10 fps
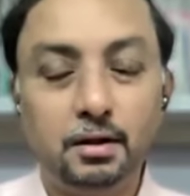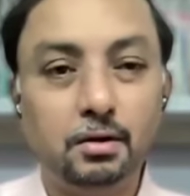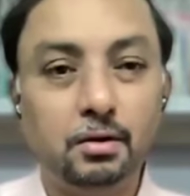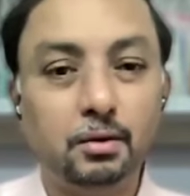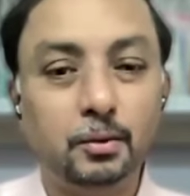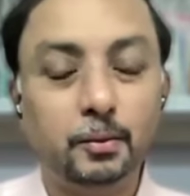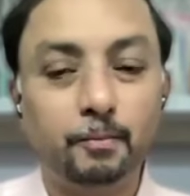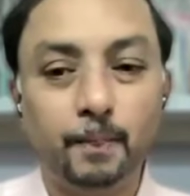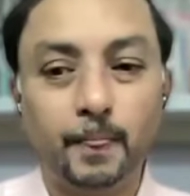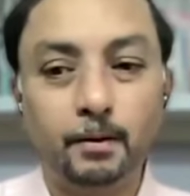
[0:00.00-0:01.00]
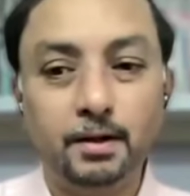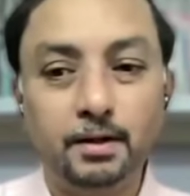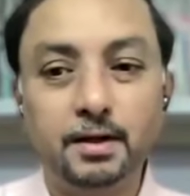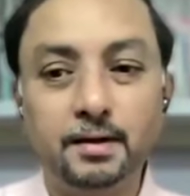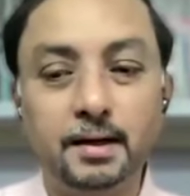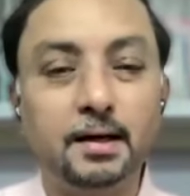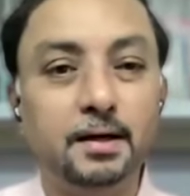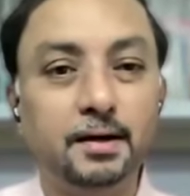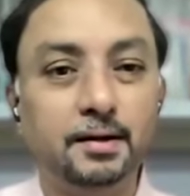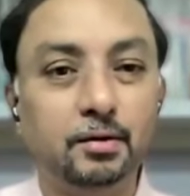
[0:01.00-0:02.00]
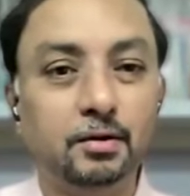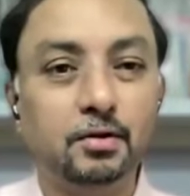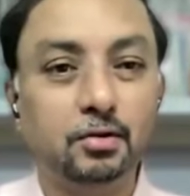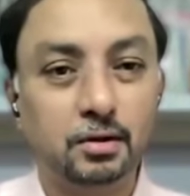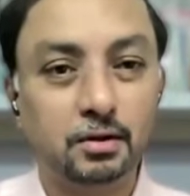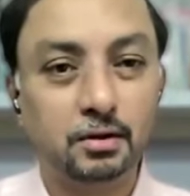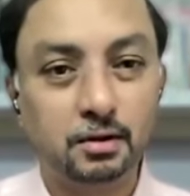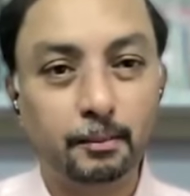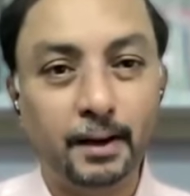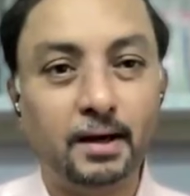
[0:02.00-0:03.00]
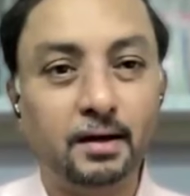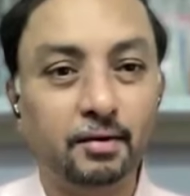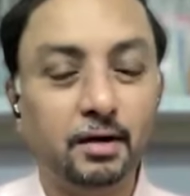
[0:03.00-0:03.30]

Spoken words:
So let's get started. So this is the pattern.